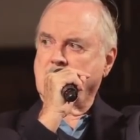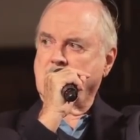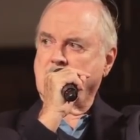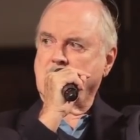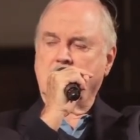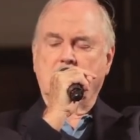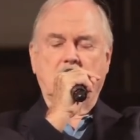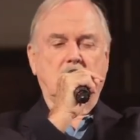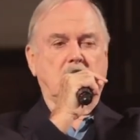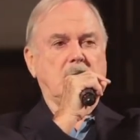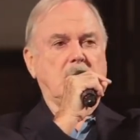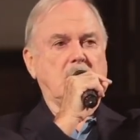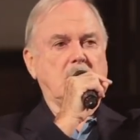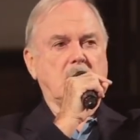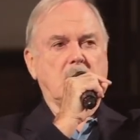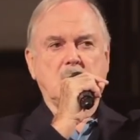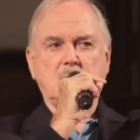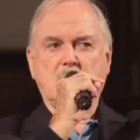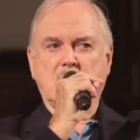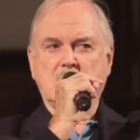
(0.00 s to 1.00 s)
You know, and then
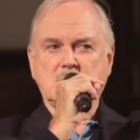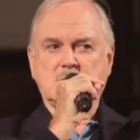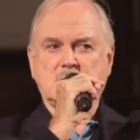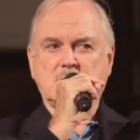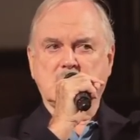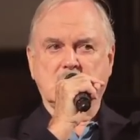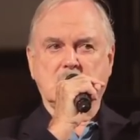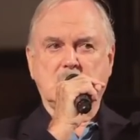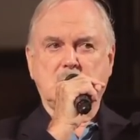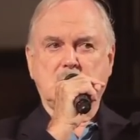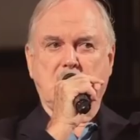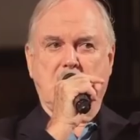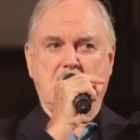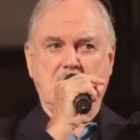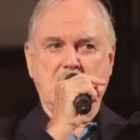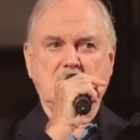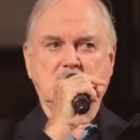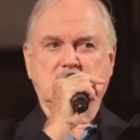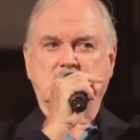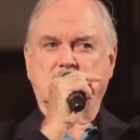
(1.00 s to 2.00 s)
I met John
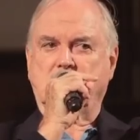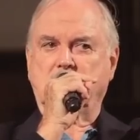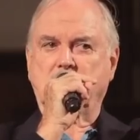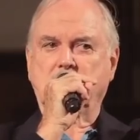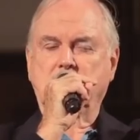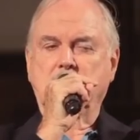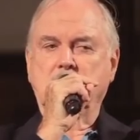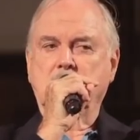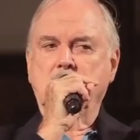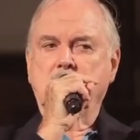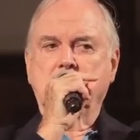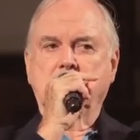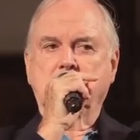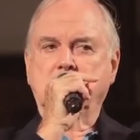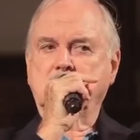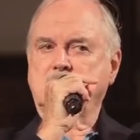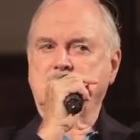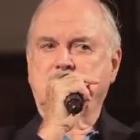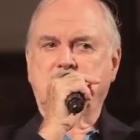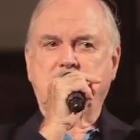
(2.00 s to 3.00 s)
Major,
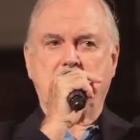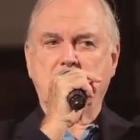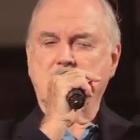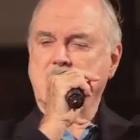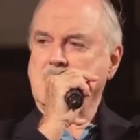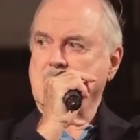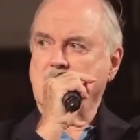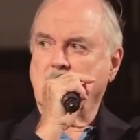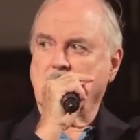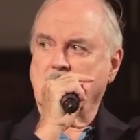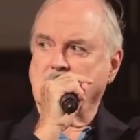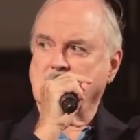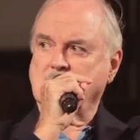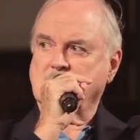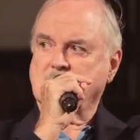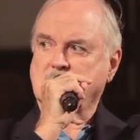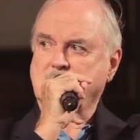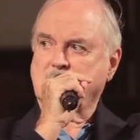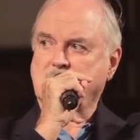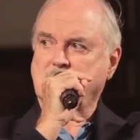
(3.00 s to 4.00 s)
who's very
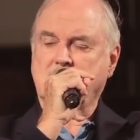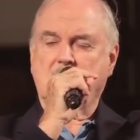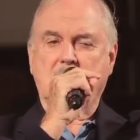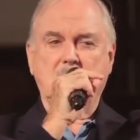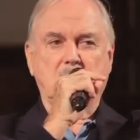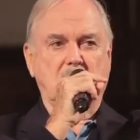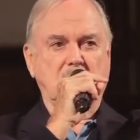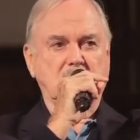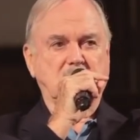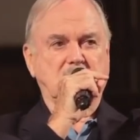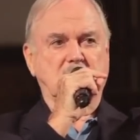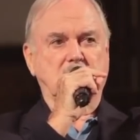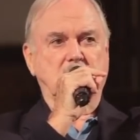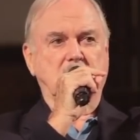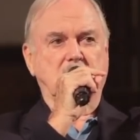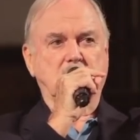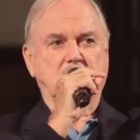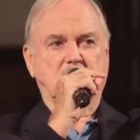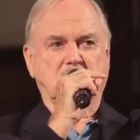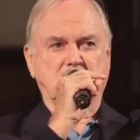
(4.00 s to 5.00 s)
nice, but I met him,
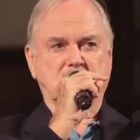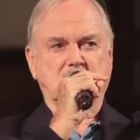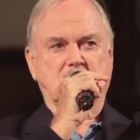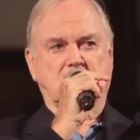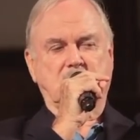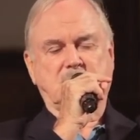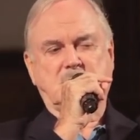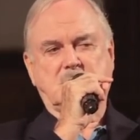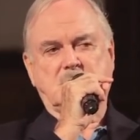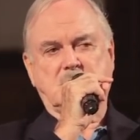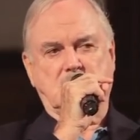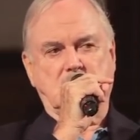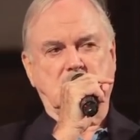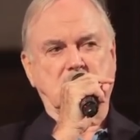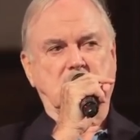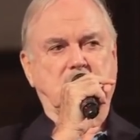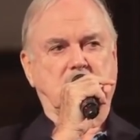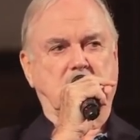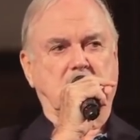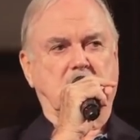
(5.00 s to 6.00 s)
and because I've
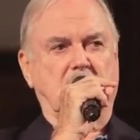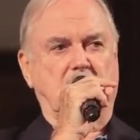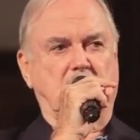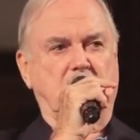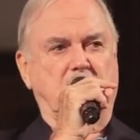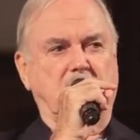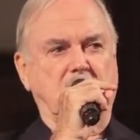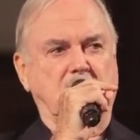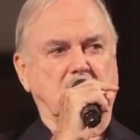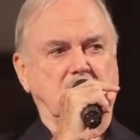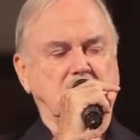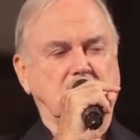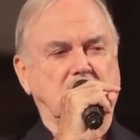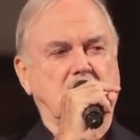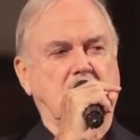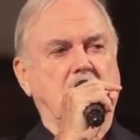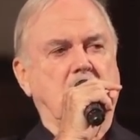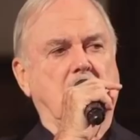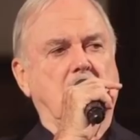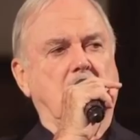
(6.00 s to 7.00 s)
taught for a couple of years,
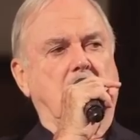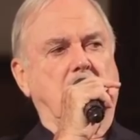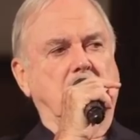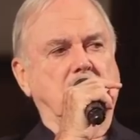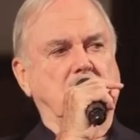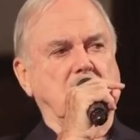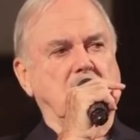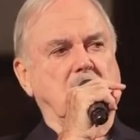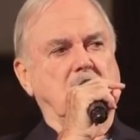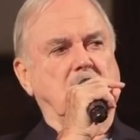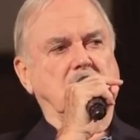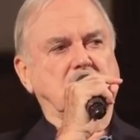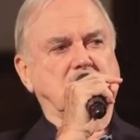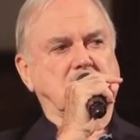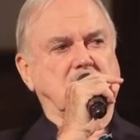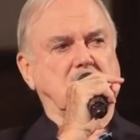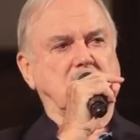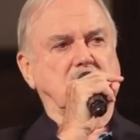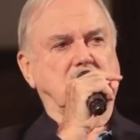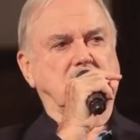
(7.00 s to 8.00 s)
I
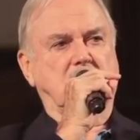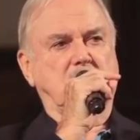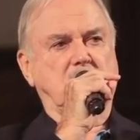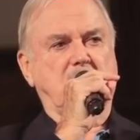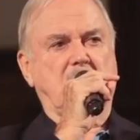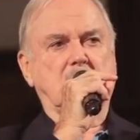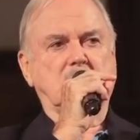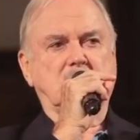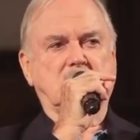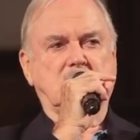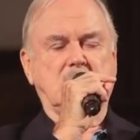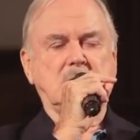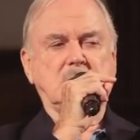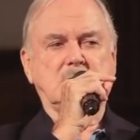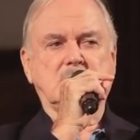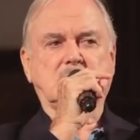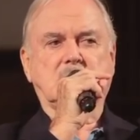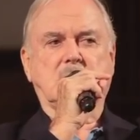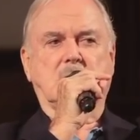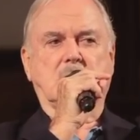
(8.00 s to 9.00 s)
realized after about
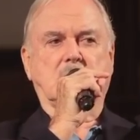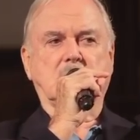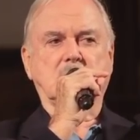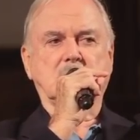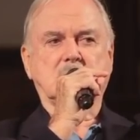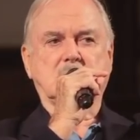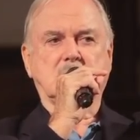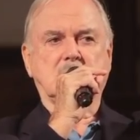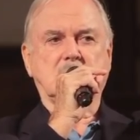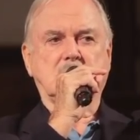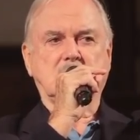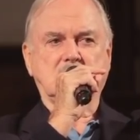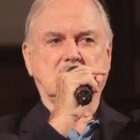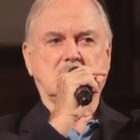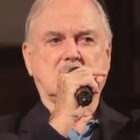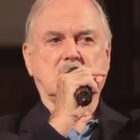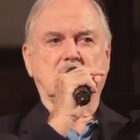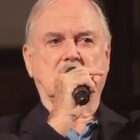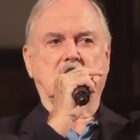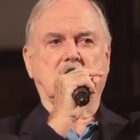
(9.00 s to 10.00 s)
10 seconds that this
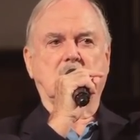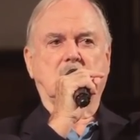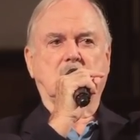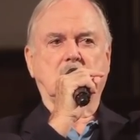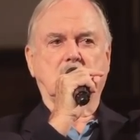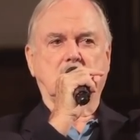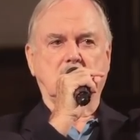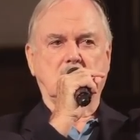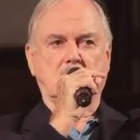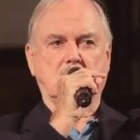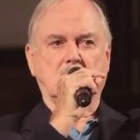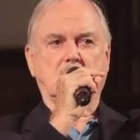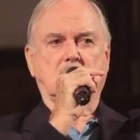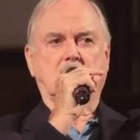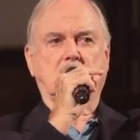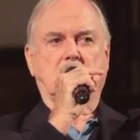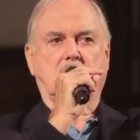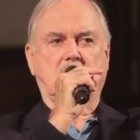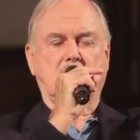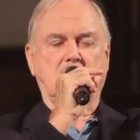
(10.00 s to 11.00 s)
guy could
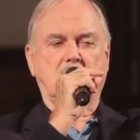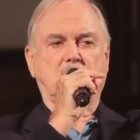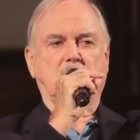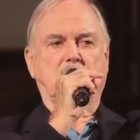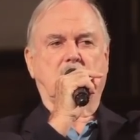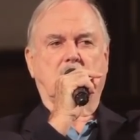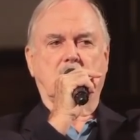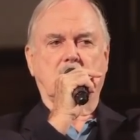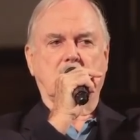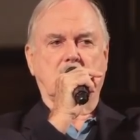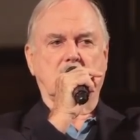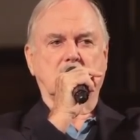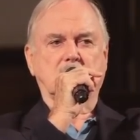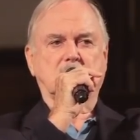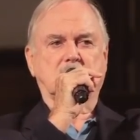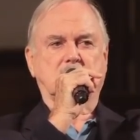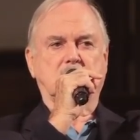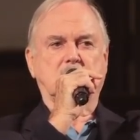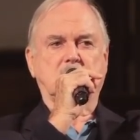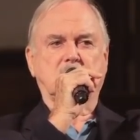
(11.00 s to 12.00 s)
not keep a
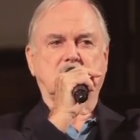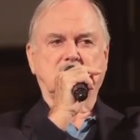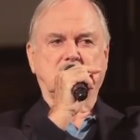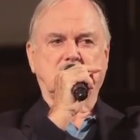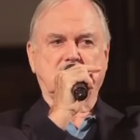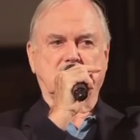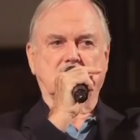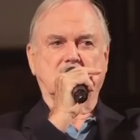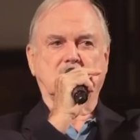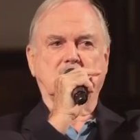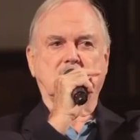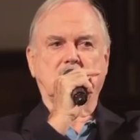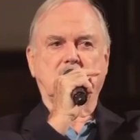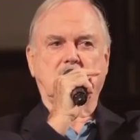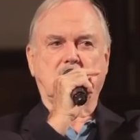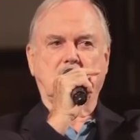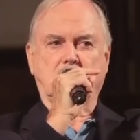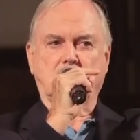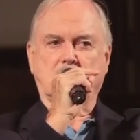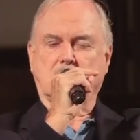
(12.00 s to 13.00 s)
classroom of children
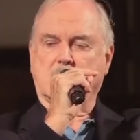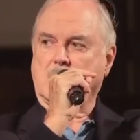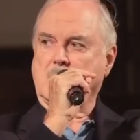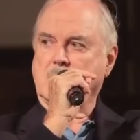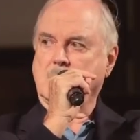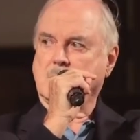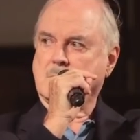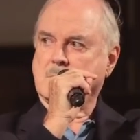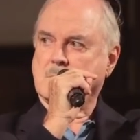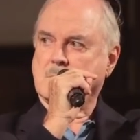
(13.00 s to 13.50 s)
in order.